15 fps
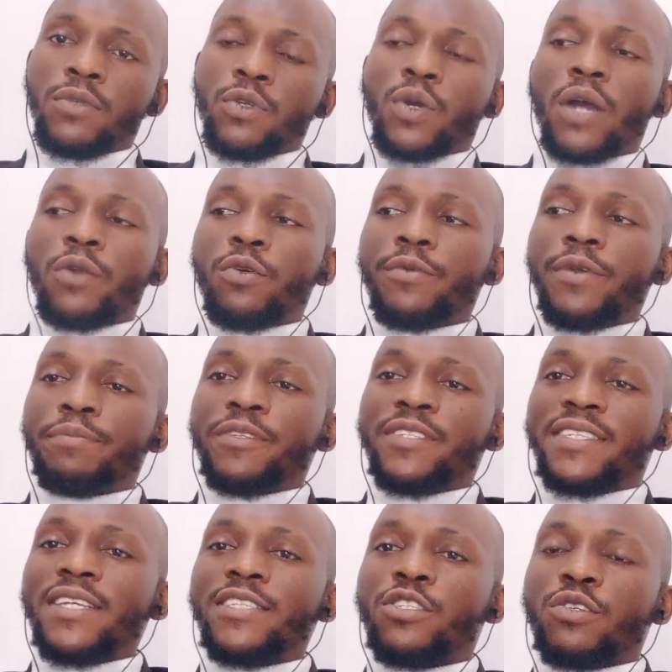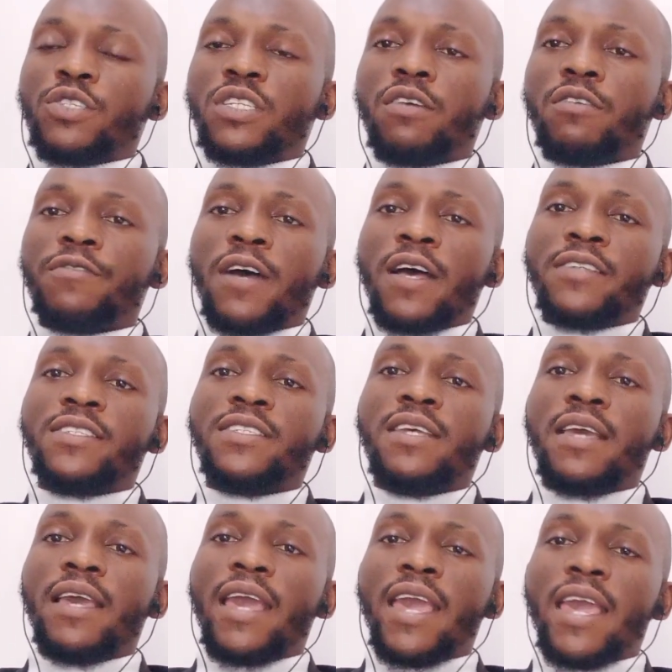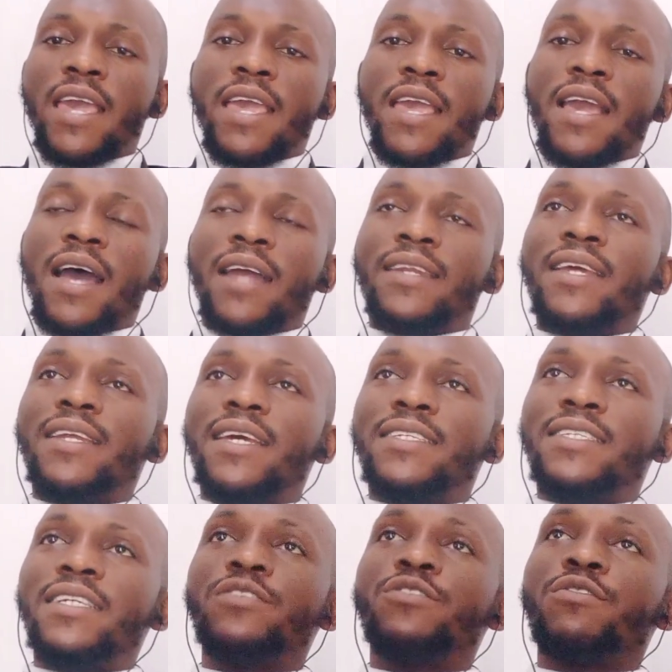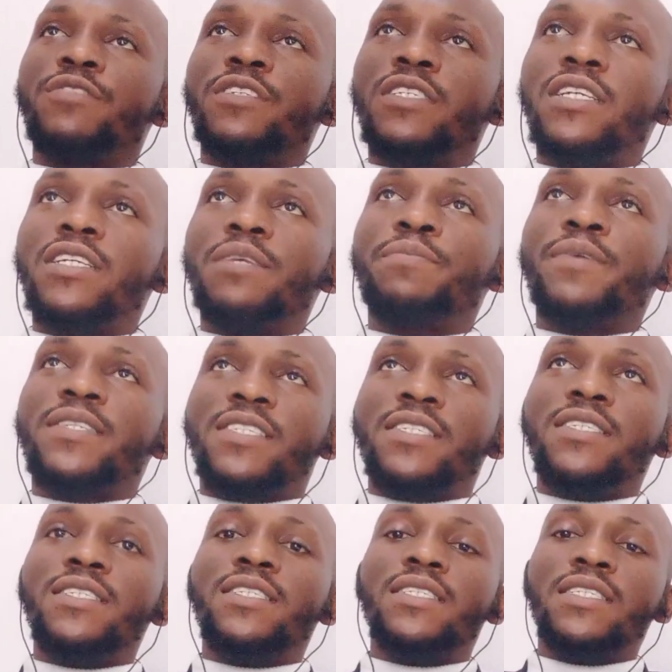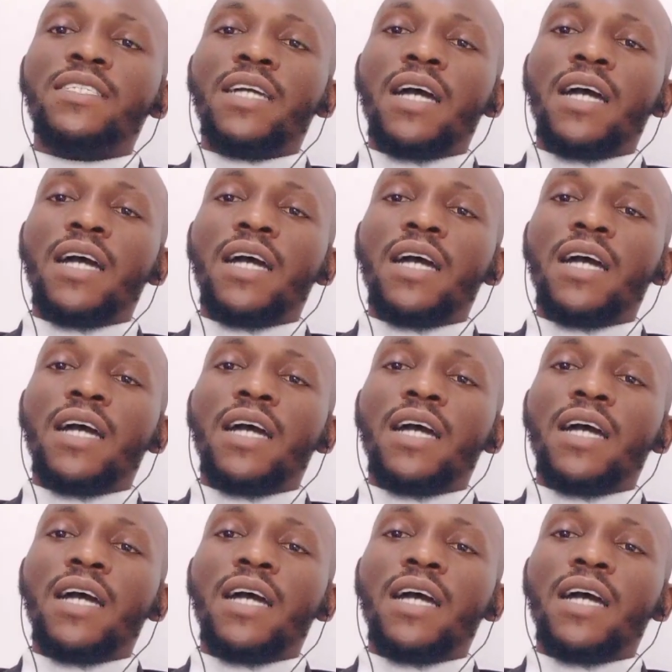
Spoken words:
You cannot represent yourself as A, and then at the end of the day, the person